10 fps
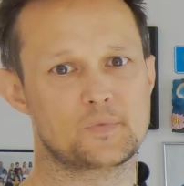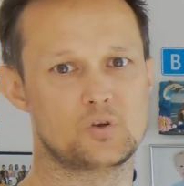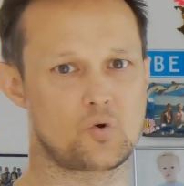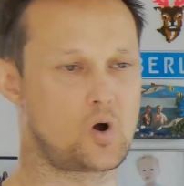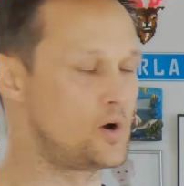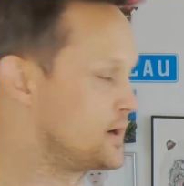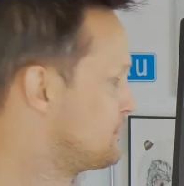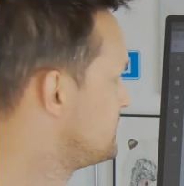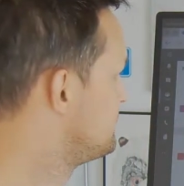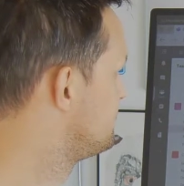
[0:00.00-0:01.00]
you are on a
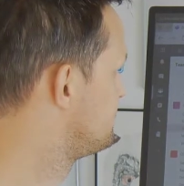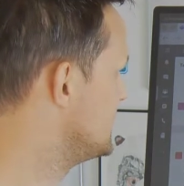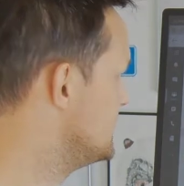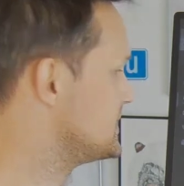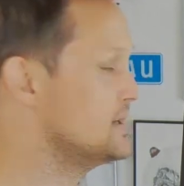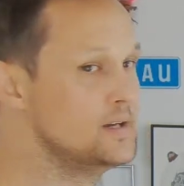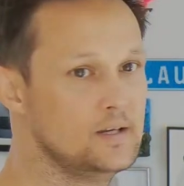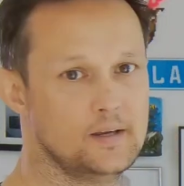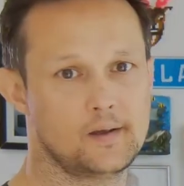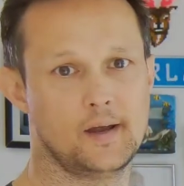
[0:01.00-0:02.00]

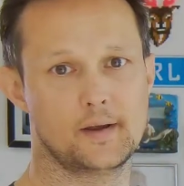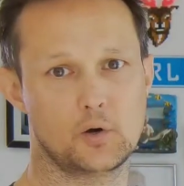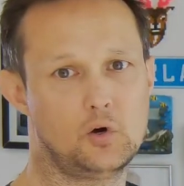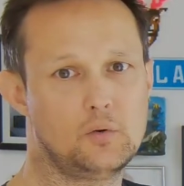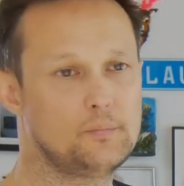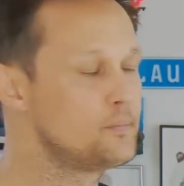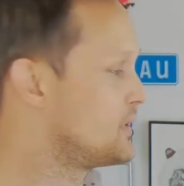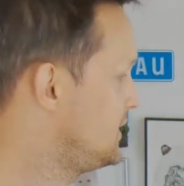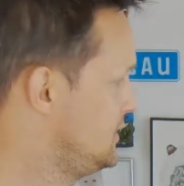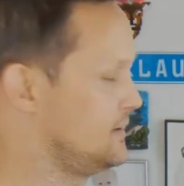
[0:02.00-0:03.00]
PC at home,
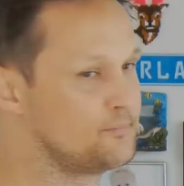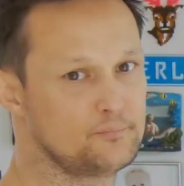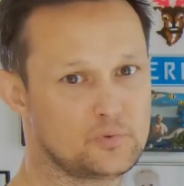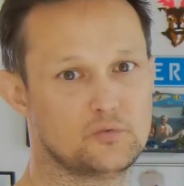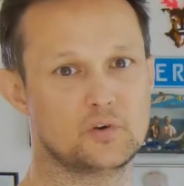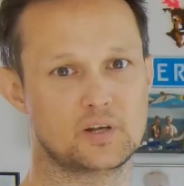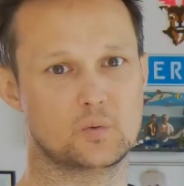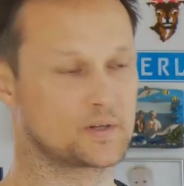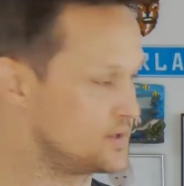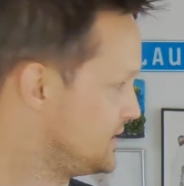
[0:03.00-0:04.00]
preferably
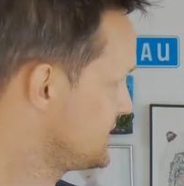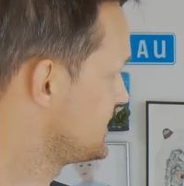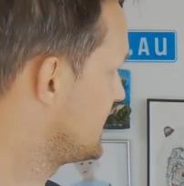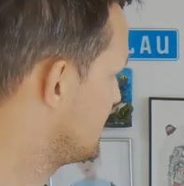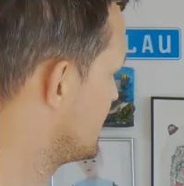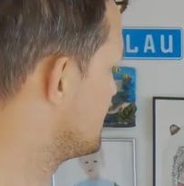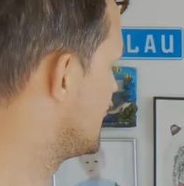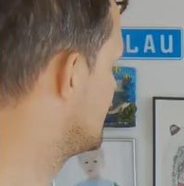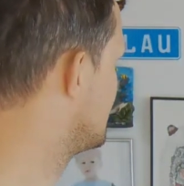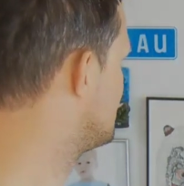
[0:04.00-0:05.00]
with touch. That would make it a